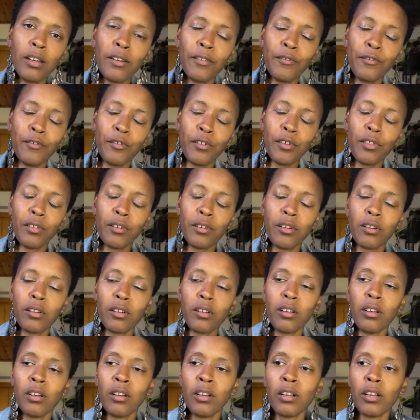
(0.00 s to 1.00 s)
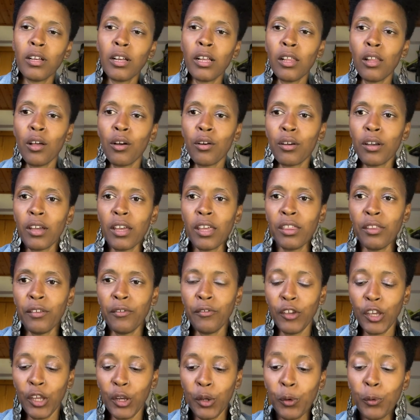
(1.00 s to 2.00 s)
further along in the
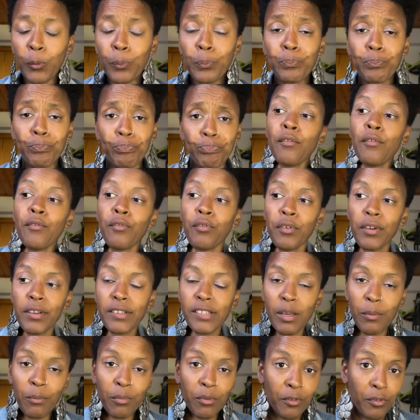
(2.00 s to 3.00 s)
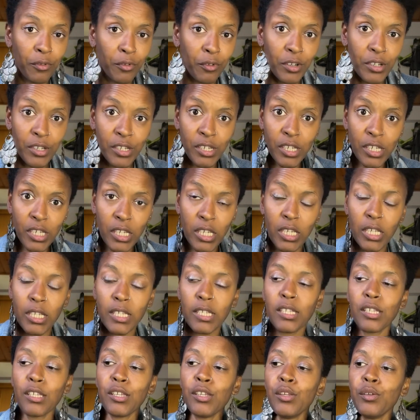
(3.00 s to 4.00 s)
video. For example, for the
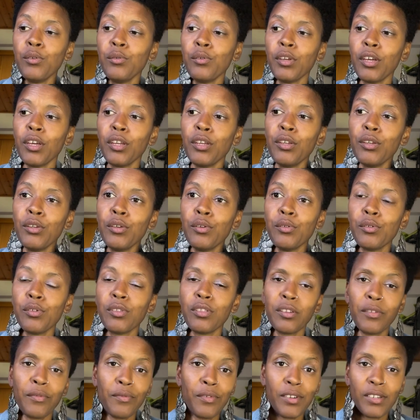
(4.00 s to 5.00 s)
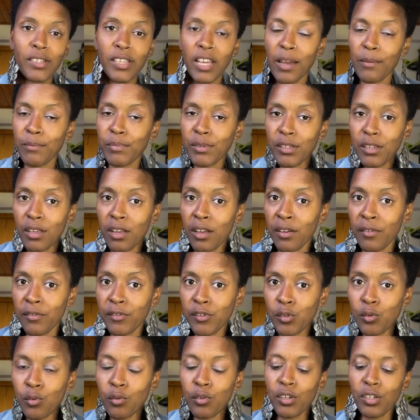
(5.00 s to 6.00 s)
teas, you can use different types of
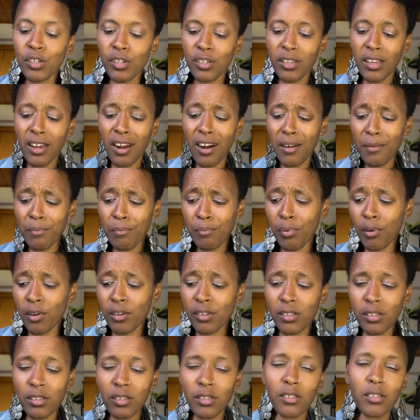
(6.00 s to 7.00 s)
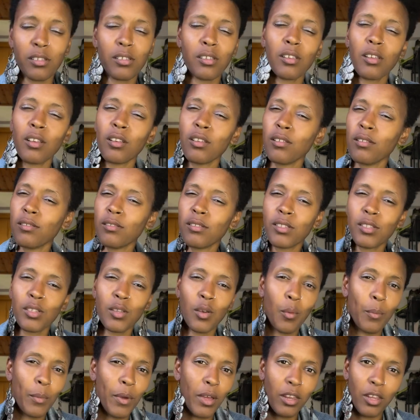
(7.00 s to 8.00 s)
storage. There are boxes,
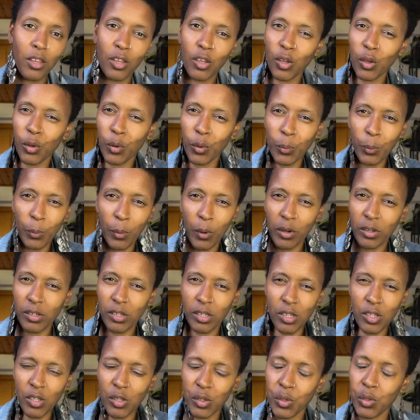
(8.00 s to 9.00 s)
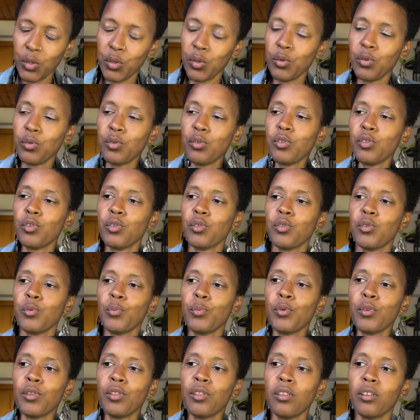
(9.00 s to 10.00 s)
so many cute boxes to use to
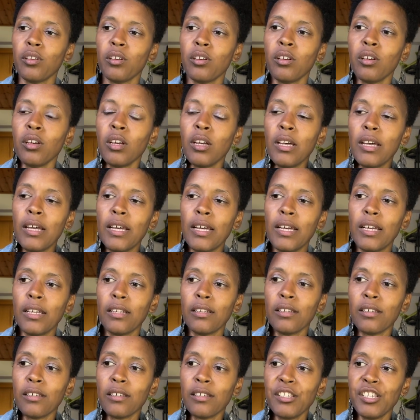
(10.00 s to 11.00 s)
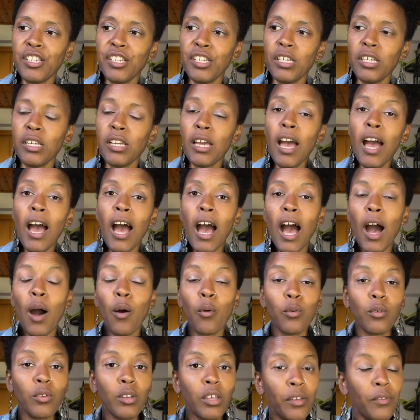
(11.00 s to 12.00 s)
put the tea. I
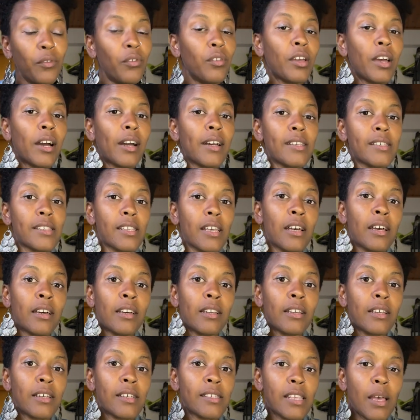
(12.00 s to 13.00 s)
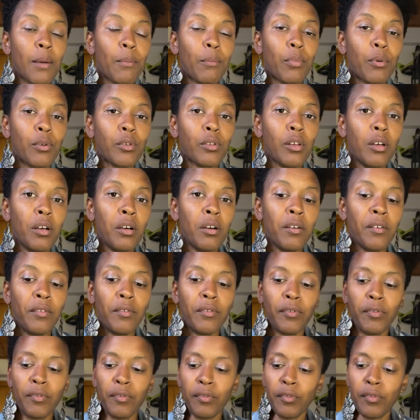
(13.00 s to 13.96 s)
will give you guys an example of